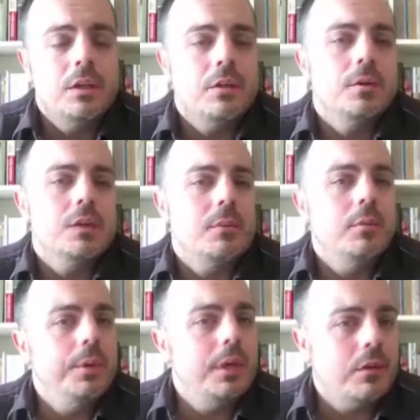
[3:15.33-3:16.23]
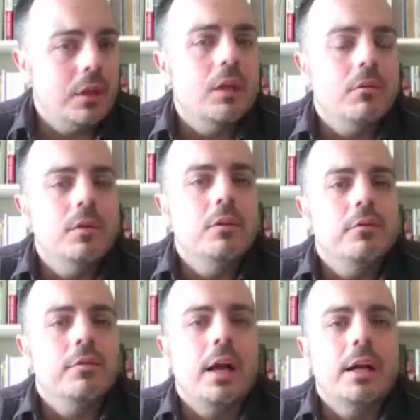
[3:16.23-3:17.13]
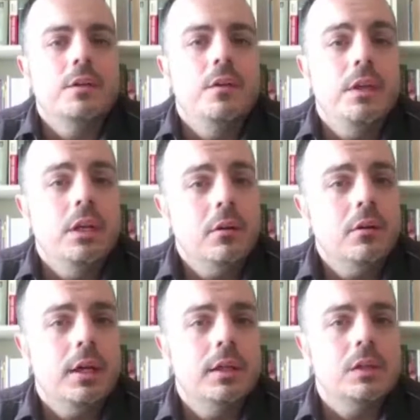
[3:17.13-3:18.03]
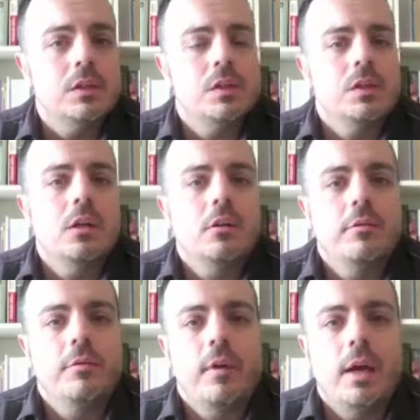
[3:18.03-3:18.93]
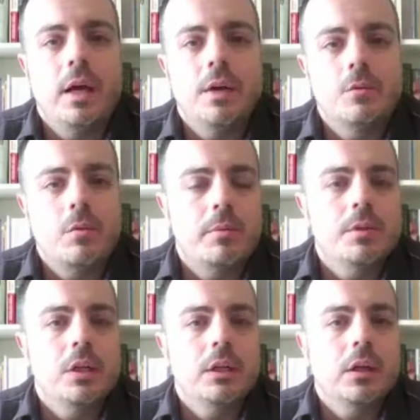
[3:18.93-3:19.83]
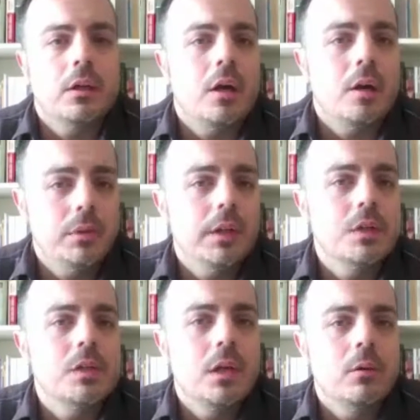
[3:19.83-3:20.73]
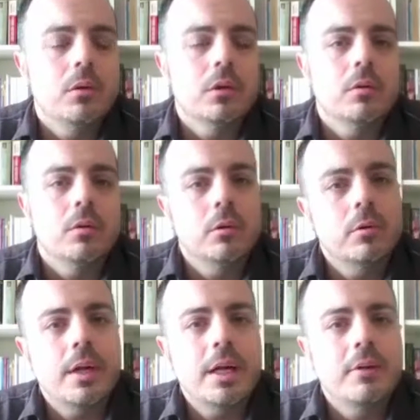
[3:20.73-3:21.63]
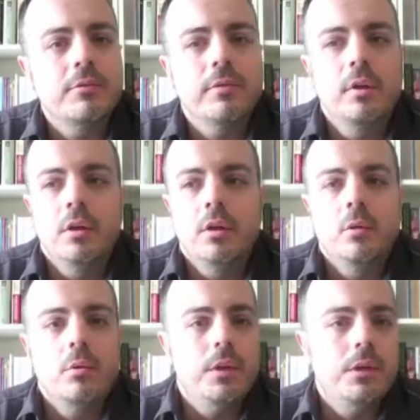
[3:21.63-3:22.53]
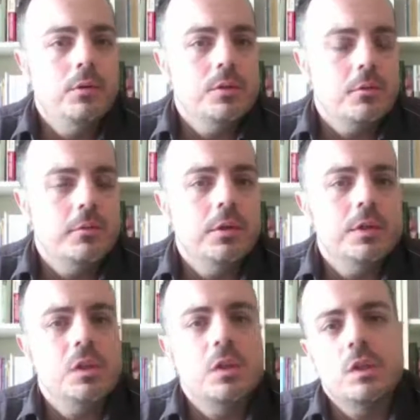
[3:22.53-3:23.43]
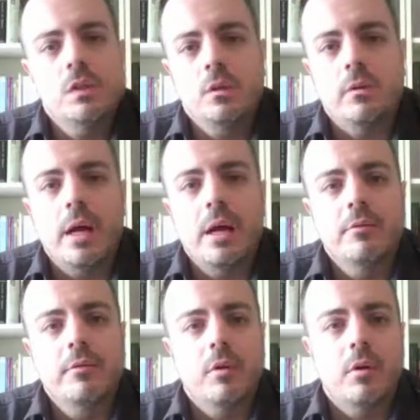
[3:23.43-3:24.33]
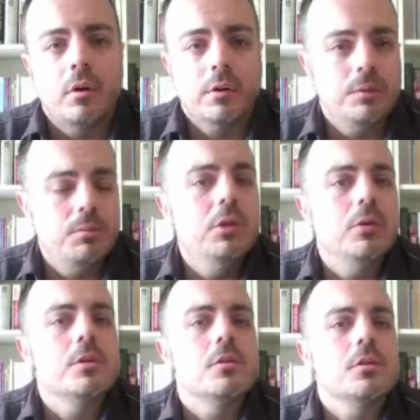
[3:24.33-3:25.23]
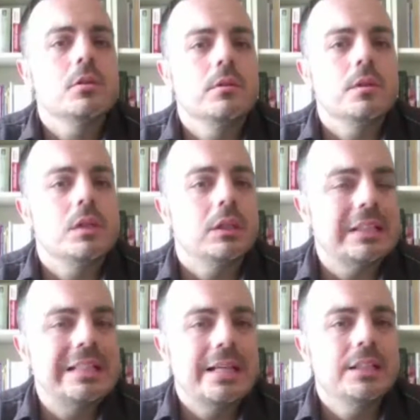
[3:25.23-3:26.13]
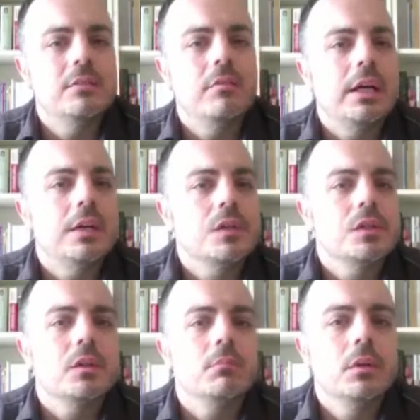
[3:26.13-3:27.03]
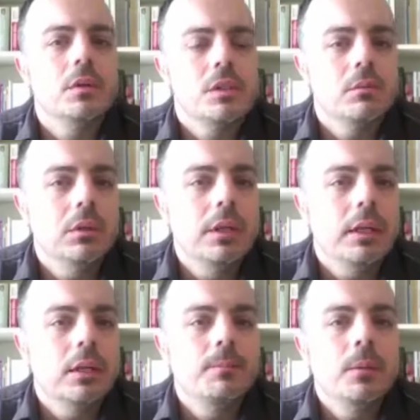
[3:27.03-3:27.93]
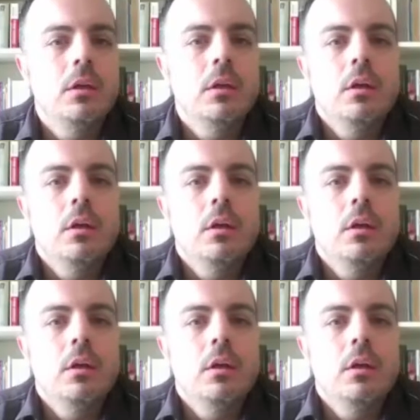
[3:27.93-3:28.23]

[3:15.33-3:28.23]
As another example, we can think of, in fact, the internet itself as representing a complex network or a graph where the nodes or vertices in the graph are computers or servers that are connected via some link.